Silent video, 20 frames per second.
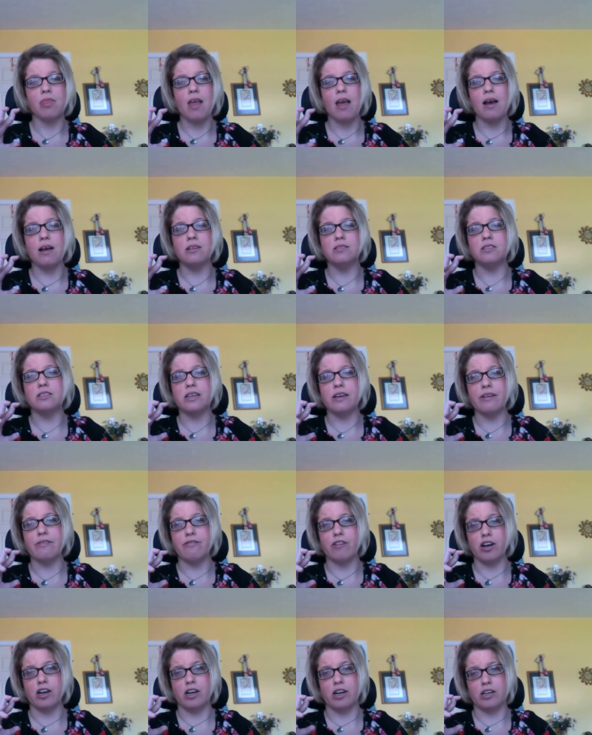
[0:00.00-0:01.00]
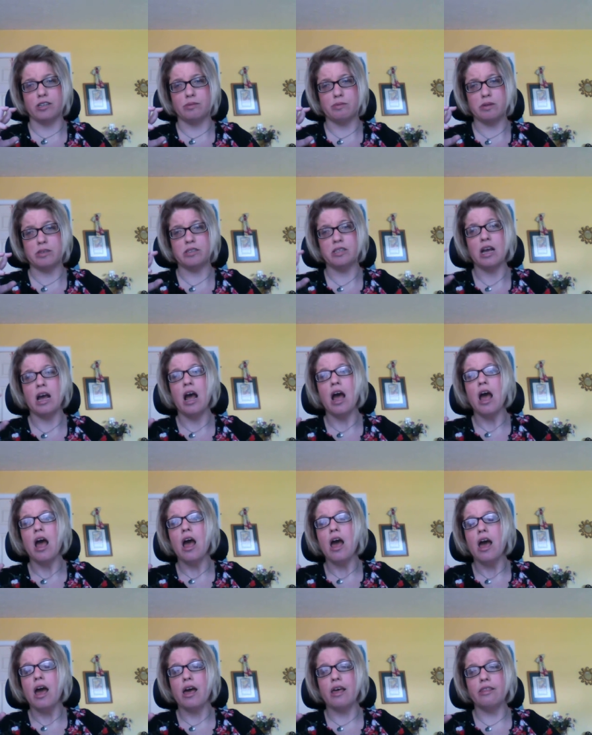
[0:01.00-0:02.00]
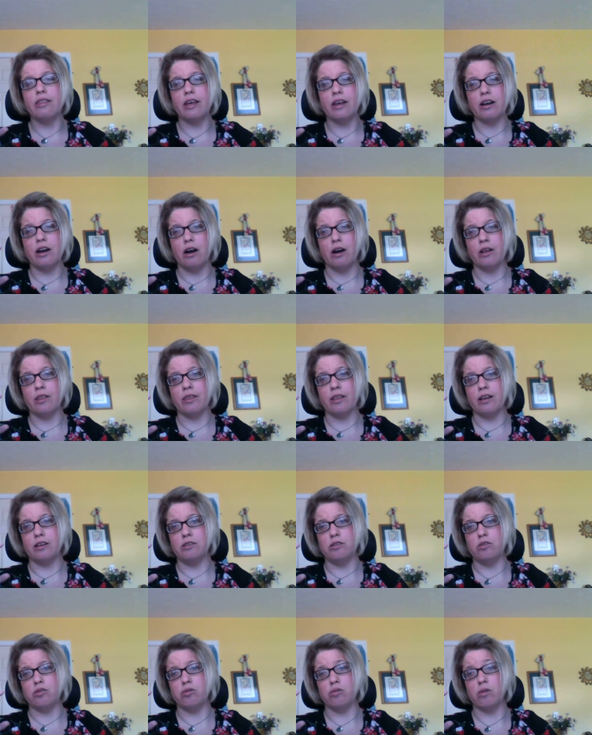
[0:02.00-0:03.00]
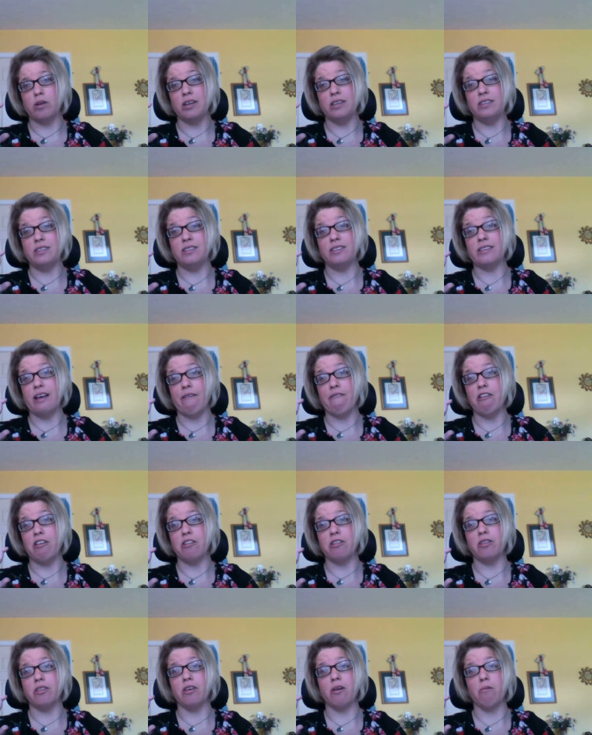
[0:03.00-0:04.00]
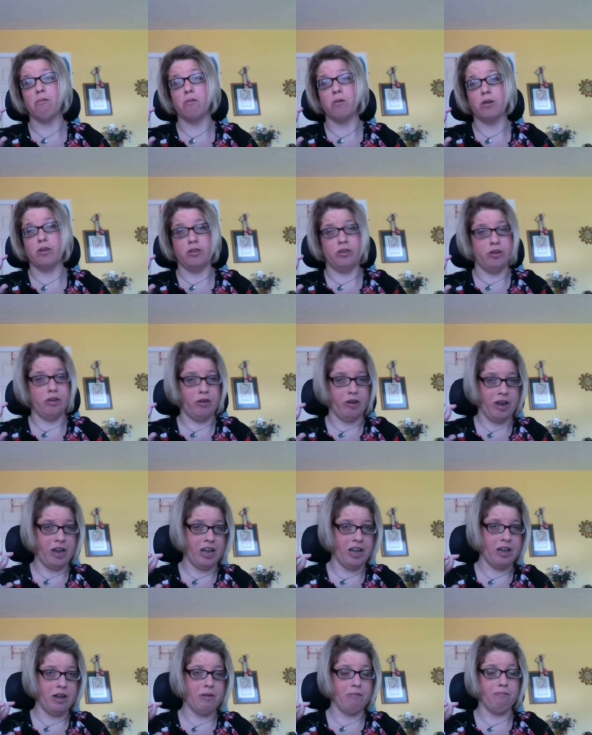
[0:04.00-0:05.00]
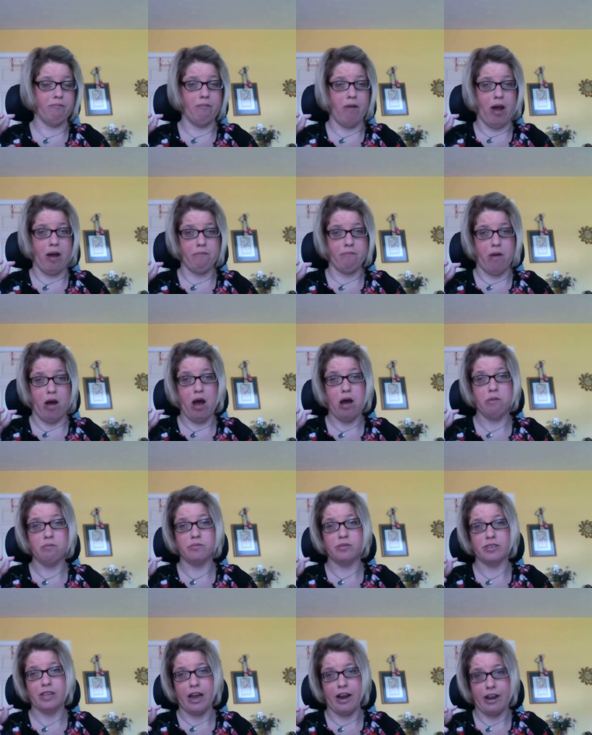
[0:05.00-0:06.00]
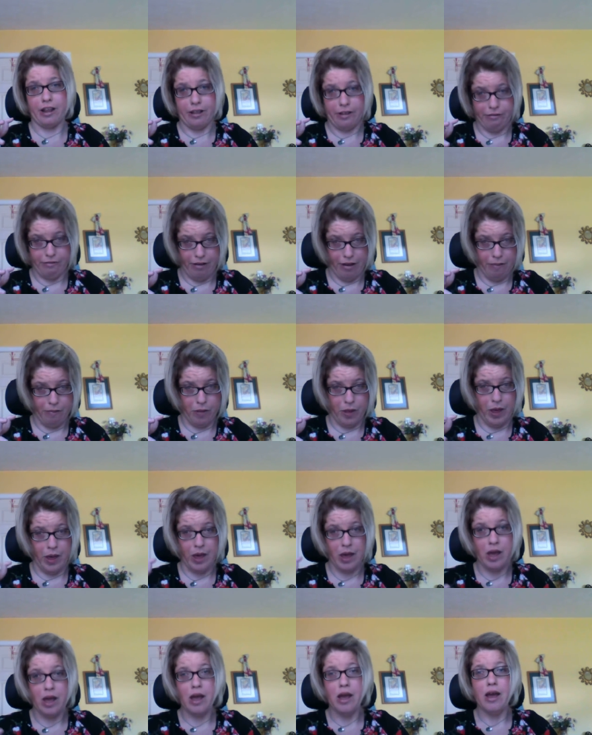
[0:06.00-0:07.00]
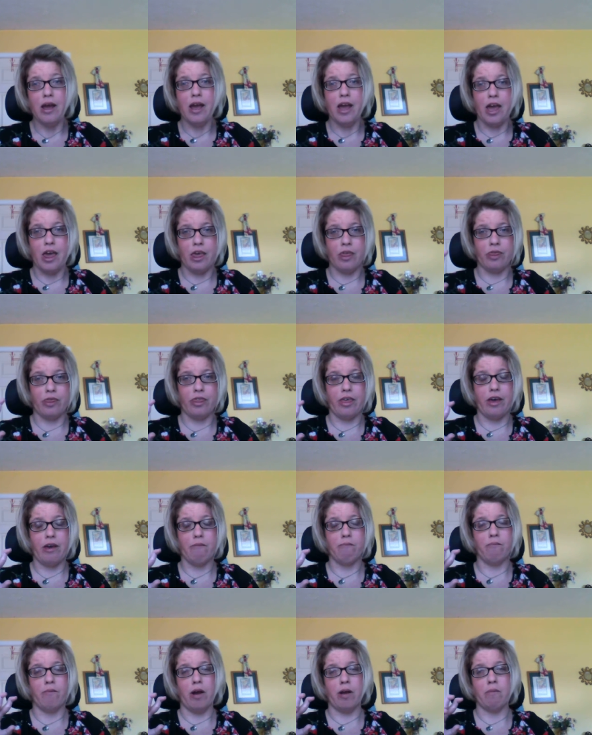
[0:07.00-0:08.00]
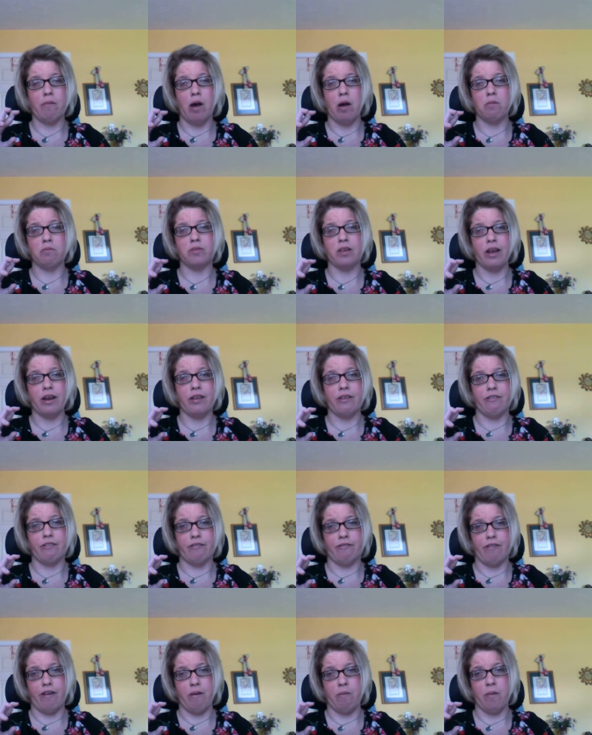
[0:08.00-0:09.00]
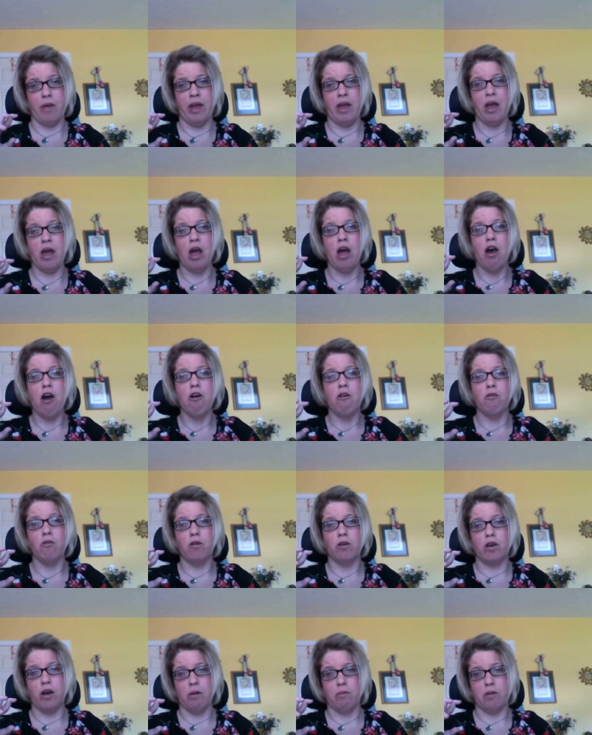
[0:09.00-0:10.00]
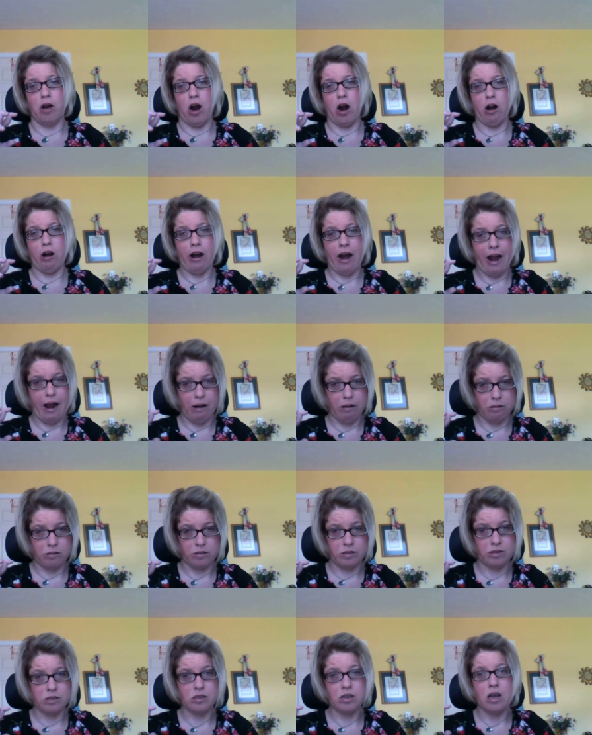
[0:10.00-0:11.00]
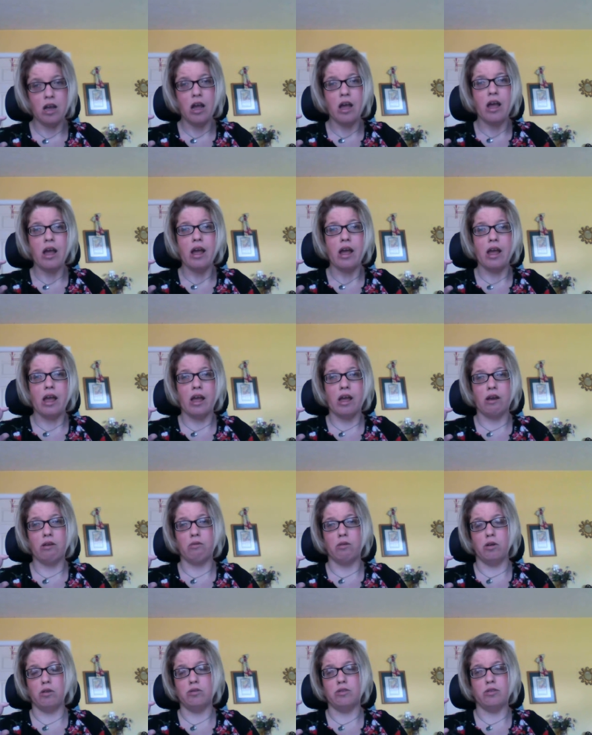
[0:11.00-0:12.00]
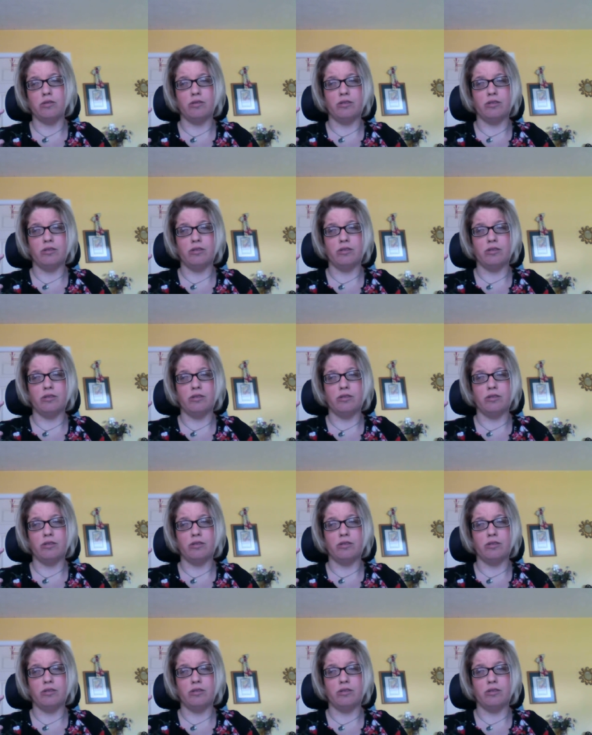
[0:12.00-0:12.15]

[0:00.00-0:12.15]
let's see, for Christmas. And then on the 27th, we're doing my mom's side of the family. And the, my mom's side of the family will come to our house and we'll do